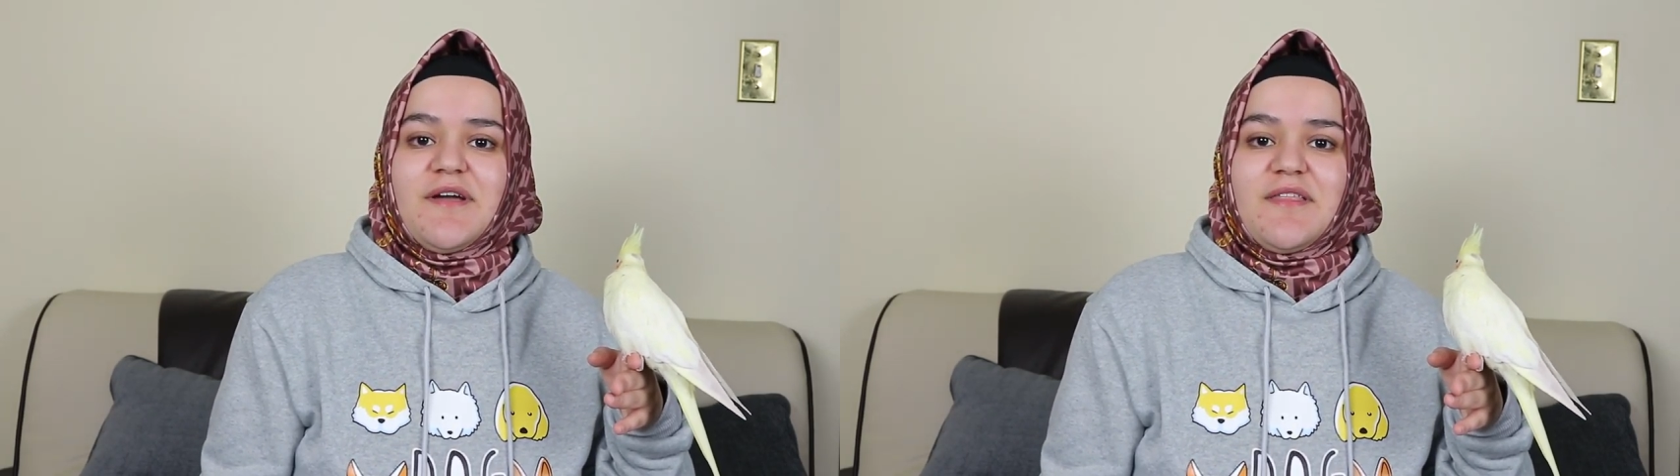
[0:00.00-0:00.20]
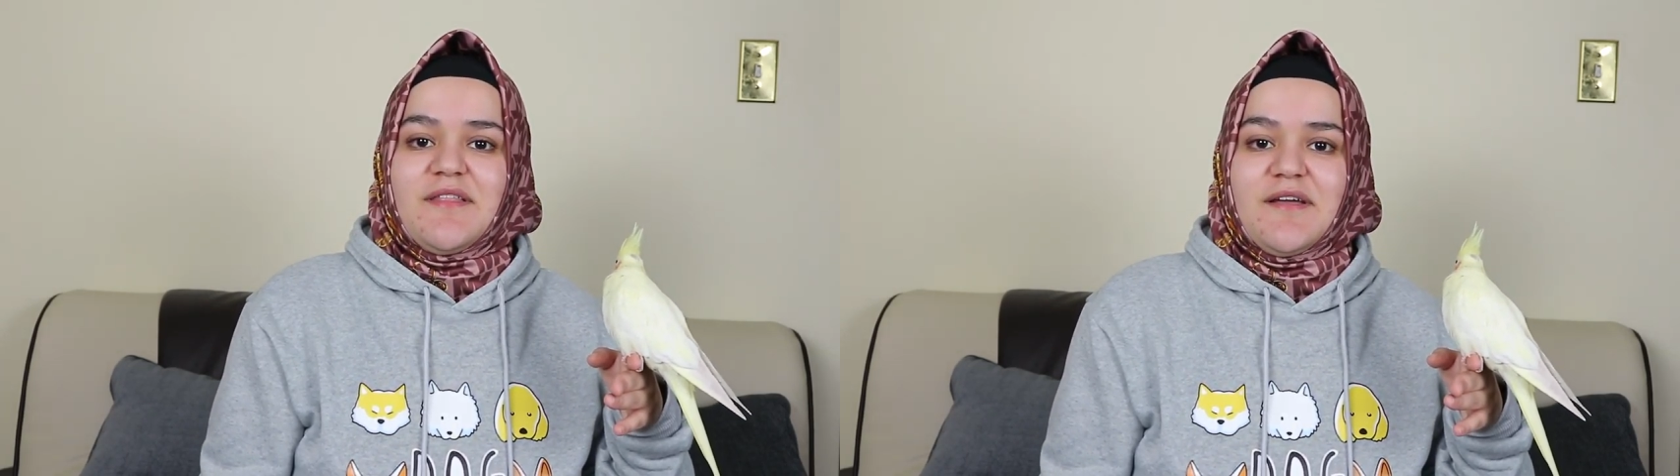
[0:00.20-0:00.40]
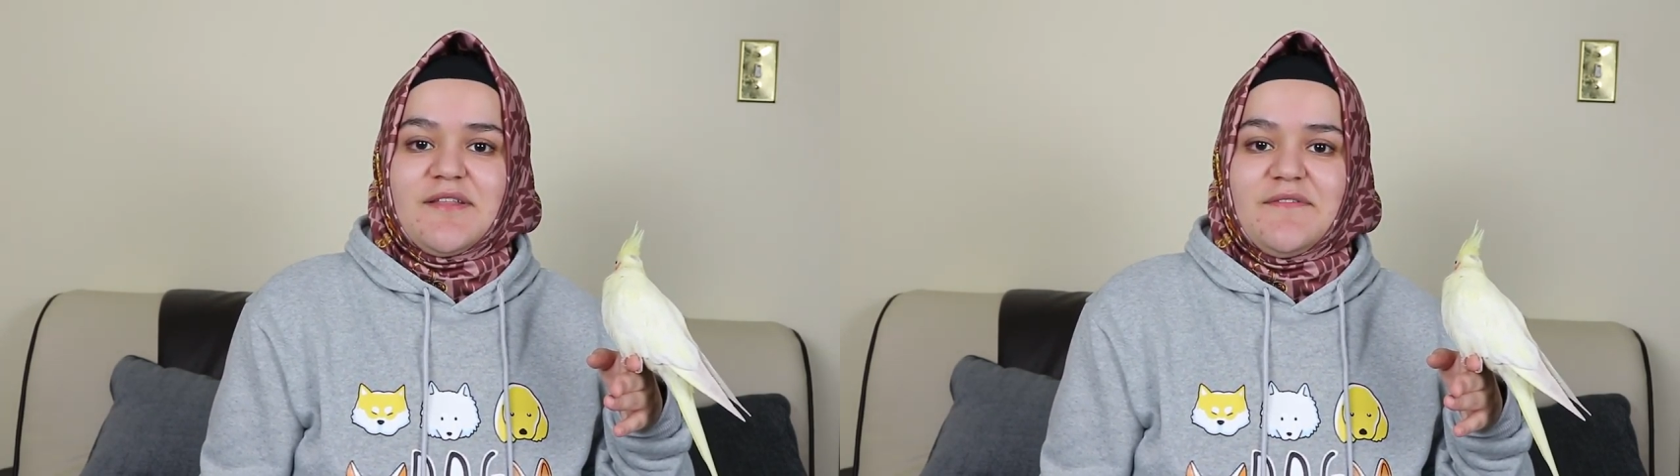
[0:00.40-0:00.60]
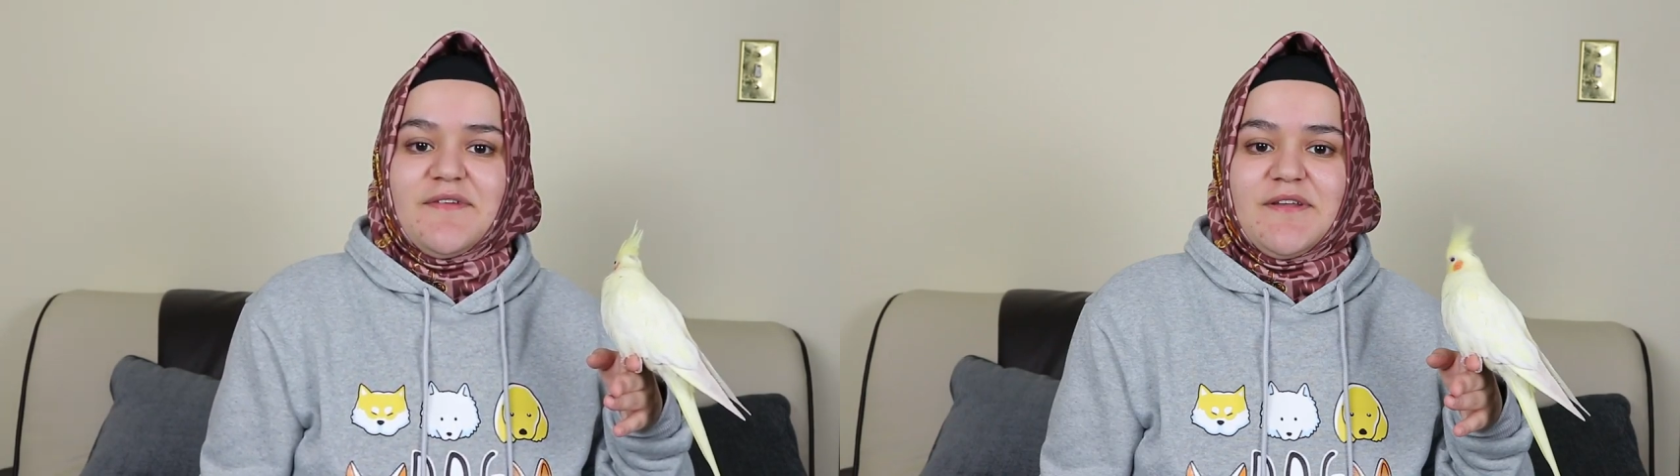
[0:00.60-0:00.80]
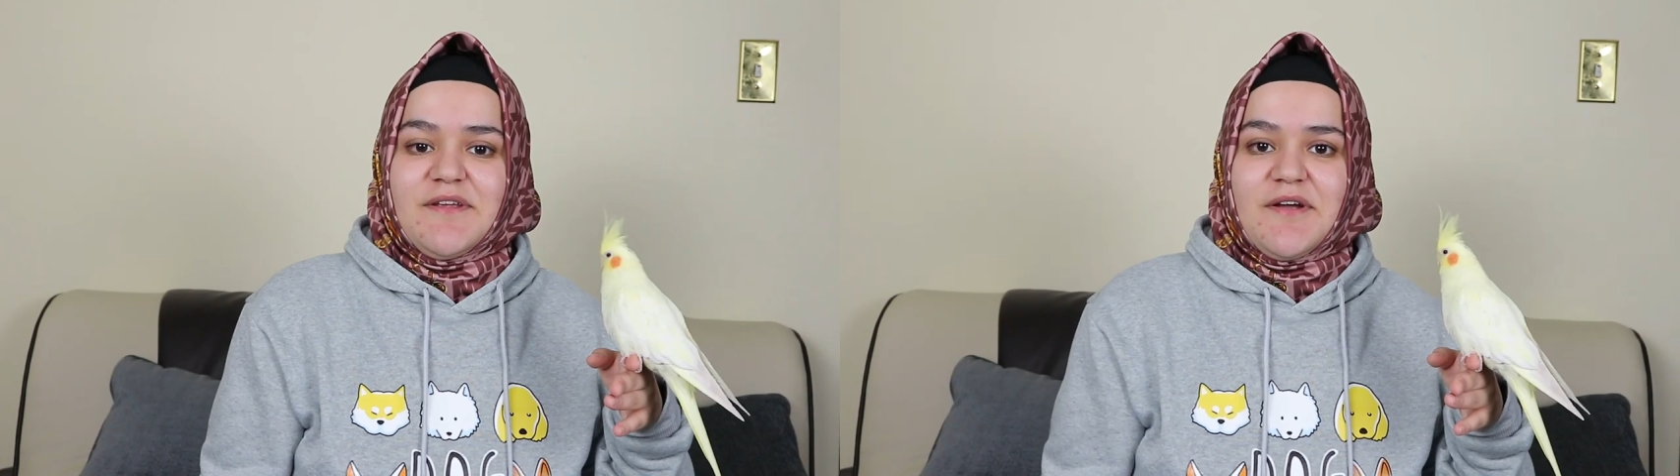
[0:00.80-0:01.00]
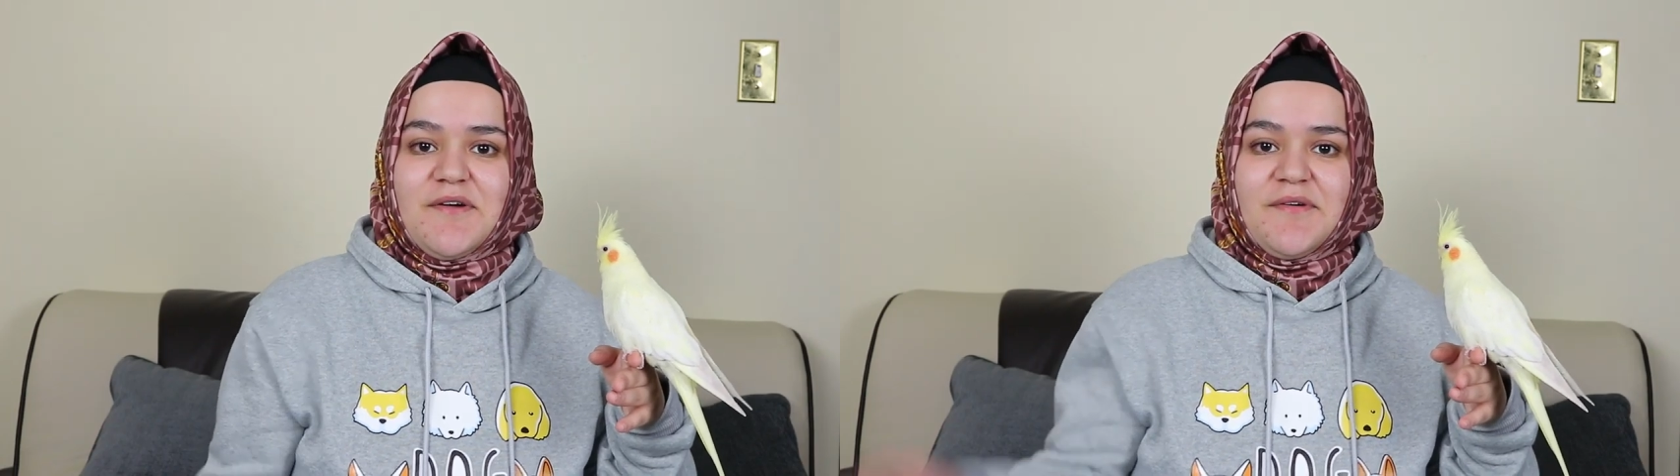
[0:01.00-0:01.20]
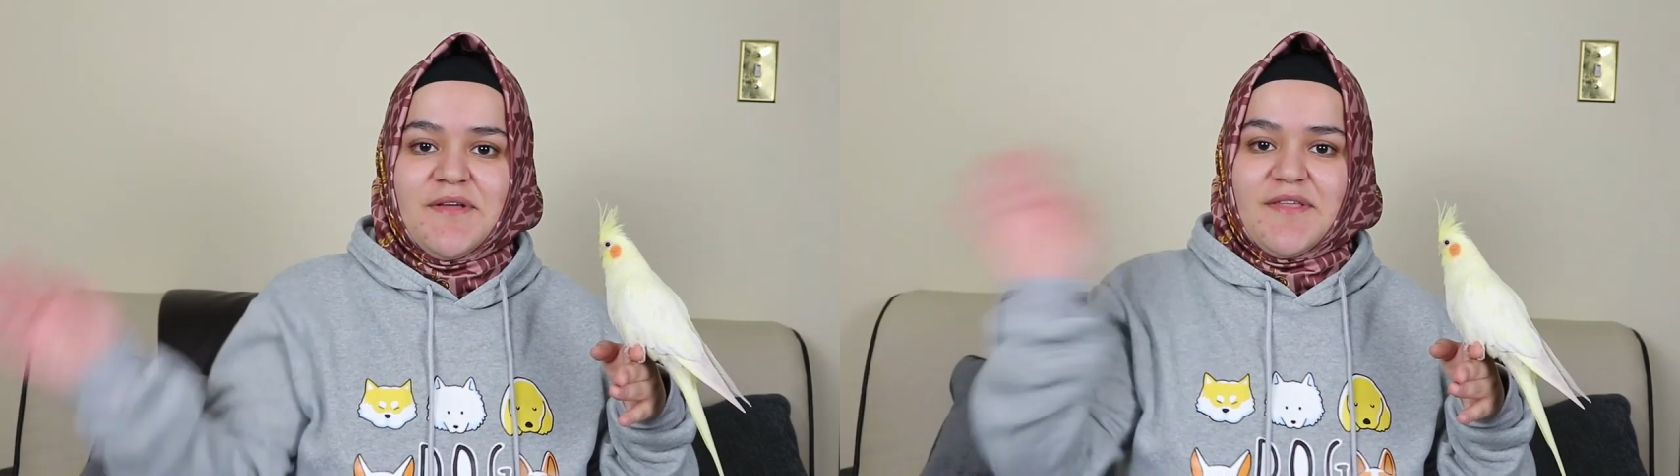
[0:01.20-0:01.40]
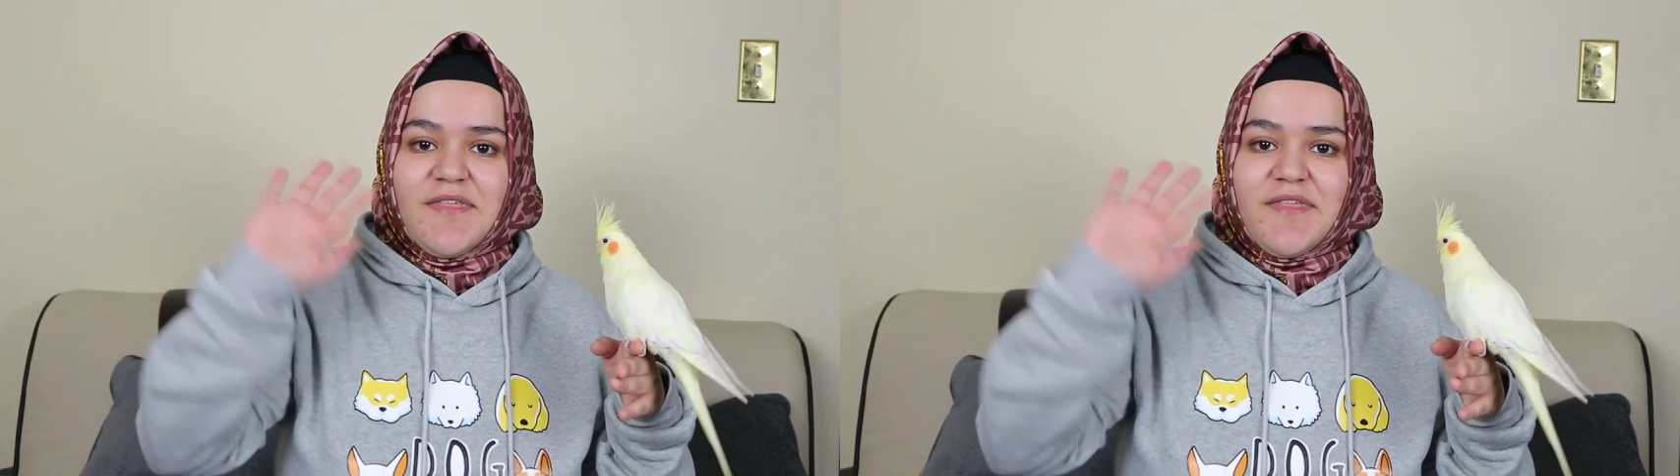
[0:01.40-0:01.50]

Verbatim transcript: guys liked the video.